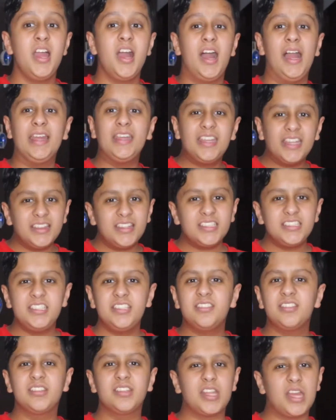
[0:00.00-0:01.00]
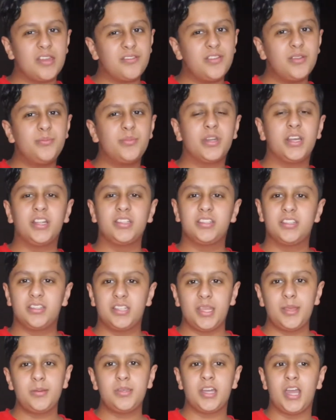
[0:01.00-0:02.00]
I get that she's 11, but at the
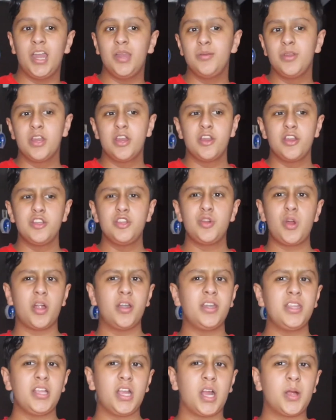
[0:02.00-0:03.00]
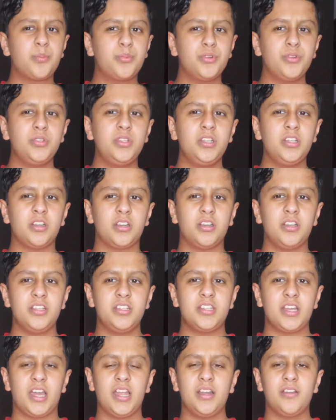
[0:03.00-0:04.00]
same time, you already uprooted her
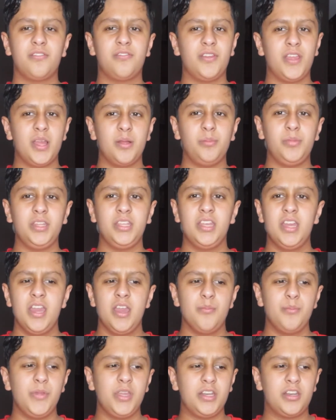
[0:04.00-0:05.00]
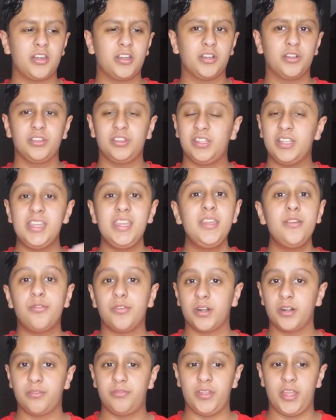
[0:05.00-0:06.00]
entire family, made her leave
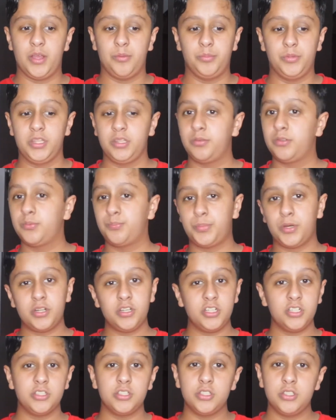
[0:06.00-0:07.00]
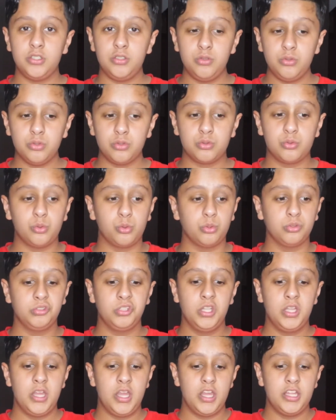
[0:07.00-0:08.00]
her family, put her in a new school,
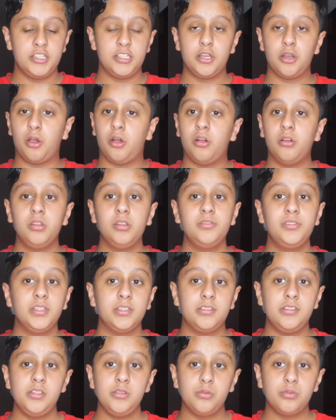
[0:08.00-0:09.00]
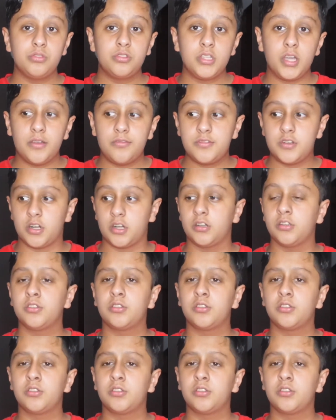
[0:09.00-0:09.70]
did all of this new stuff to her.